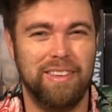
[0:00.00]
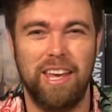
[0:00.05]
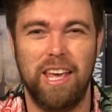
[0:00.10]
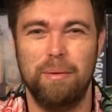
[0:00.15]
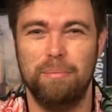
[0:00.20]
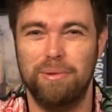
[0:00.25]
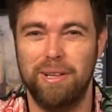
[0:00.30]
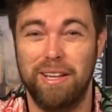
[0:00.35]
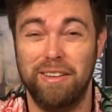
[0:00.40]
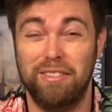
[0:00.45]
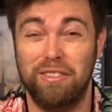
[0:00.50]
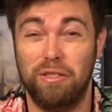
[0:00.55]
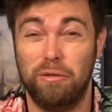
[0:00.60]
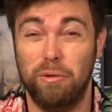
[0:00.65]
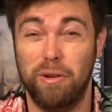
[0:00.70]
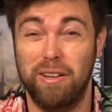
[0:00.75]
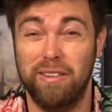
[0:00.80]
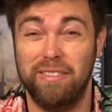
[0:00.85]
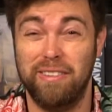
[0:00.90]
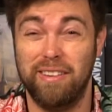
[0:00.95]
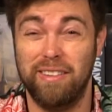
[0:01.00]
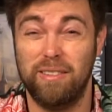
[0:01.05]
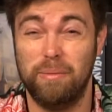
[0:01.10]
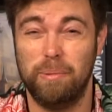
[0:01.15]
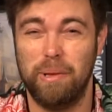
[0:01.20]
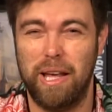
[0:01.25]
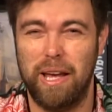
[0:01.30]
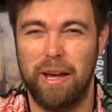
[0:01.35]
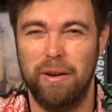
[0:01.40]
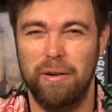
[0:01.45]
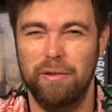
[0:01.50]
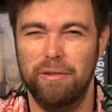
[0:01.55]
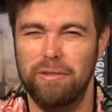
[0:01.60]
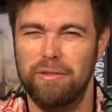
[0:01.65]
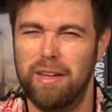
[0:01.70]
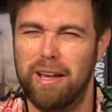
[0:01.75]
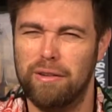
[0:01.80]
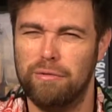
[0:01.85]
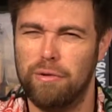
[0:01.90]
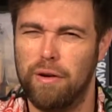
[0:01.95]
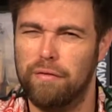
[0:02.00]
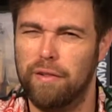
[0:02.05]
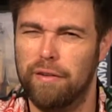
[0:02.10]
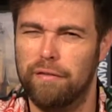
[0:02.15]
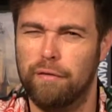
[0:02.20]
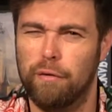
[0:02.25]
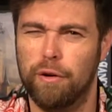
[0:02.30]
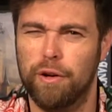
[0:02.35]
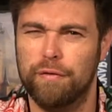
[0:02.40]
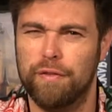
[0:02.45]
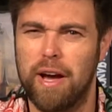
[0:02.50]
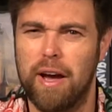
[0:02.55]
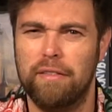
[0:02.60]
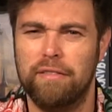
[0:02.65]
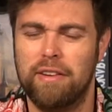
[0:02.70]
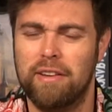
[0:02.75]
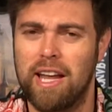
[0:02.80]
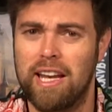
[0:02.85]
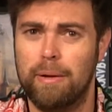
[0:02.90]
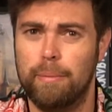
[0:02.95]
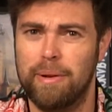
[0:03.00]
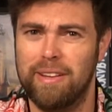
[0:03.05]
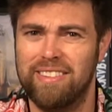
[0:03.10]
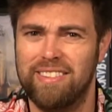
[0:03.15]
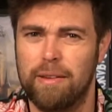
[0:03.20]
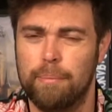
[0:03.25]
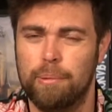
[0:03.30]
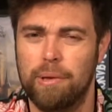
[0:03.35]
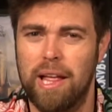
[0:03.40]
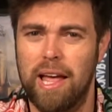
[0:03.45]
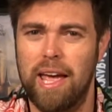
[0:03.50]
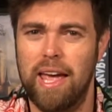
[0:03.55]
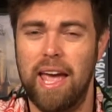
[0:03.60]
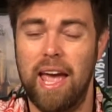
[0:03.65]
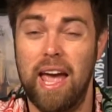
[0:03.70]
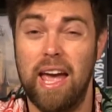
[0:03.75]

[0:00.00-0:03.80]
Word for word: The game plays 3 to 6 players, takes roughly 45 to 90 minutes to play,